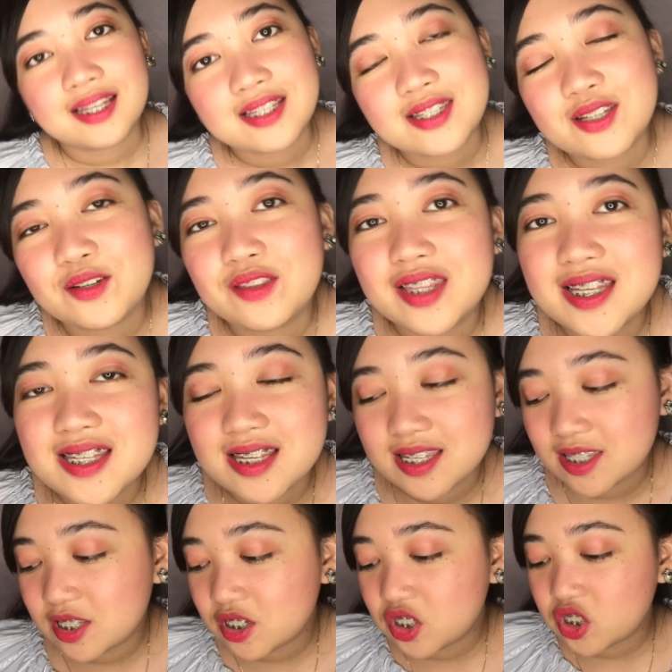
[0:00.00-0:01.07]
So this
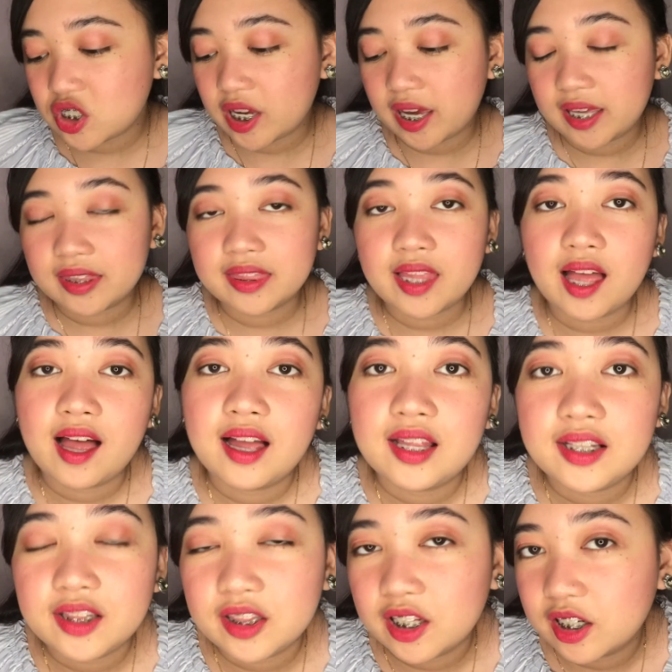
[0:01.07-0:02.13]
is the shade
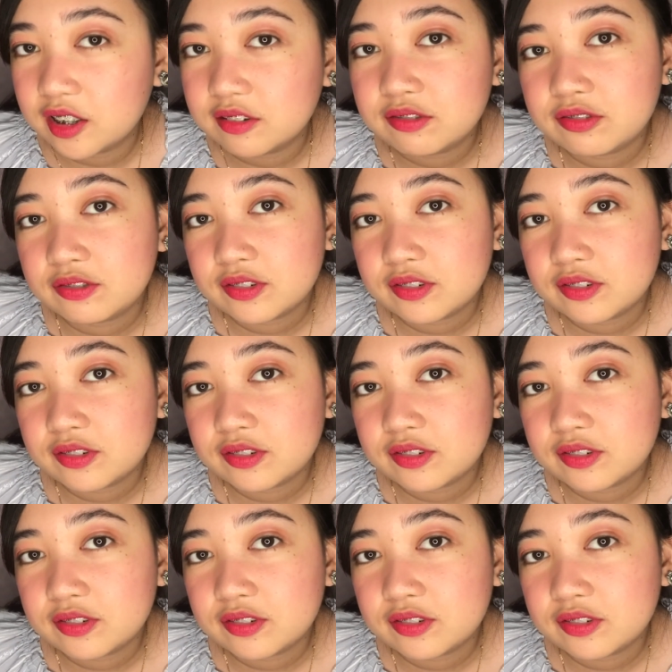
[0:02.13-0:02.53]
Love.